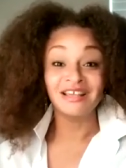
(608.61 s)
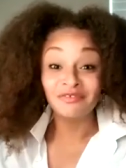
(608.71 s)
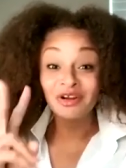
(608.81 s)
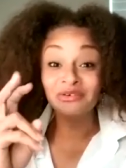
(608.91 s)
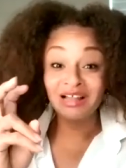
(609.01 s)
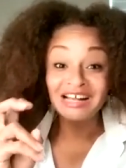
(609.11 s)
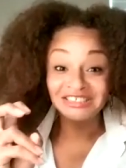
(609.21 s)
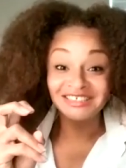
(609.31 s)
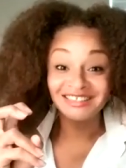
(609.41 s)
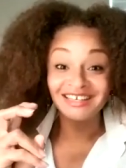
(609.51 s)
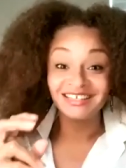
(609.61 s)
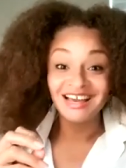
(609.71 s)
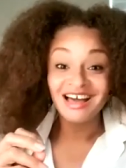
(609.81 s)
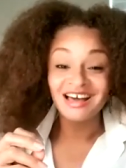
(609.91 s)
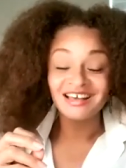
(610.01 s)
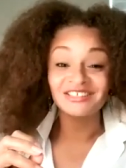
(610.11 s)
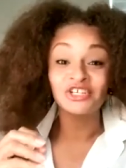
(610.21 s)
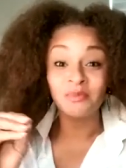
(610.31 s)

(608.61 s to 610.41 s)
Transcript: even though logically it does.